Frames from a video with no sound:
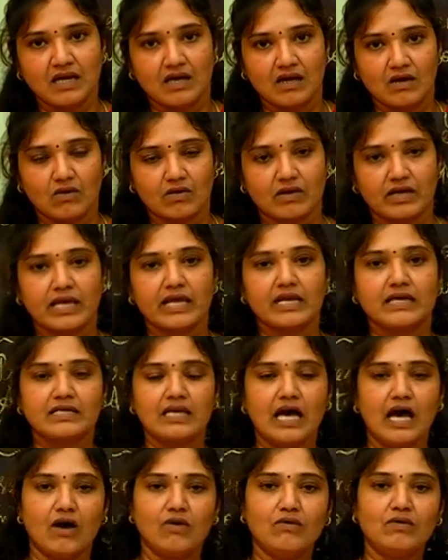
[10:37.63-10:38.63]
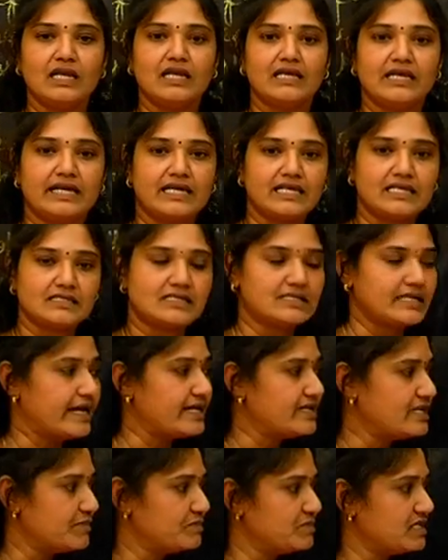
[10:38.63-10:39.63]
Okay. Now, let us
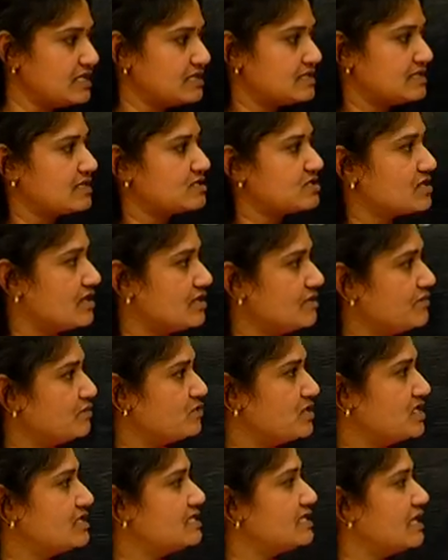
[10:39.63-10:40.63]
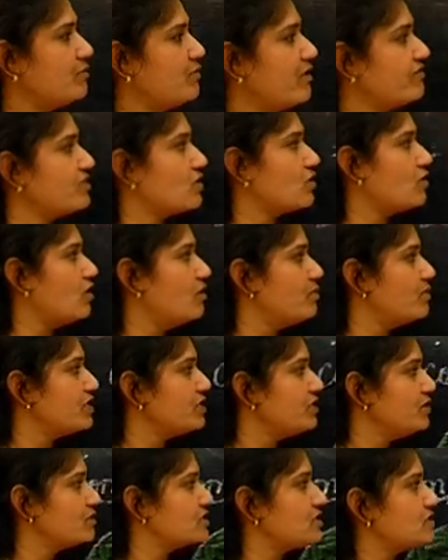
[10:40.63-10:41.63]
end up this session with some of the common
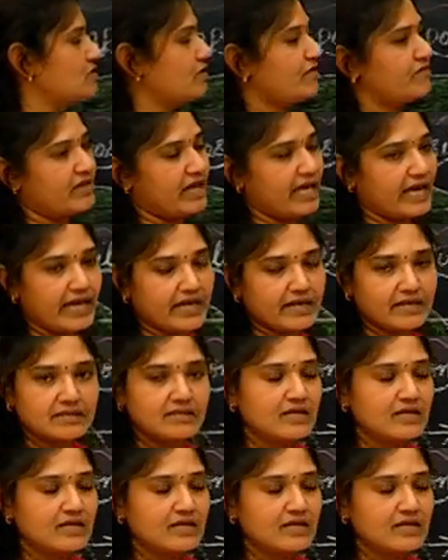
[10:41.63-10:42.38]
uses of air.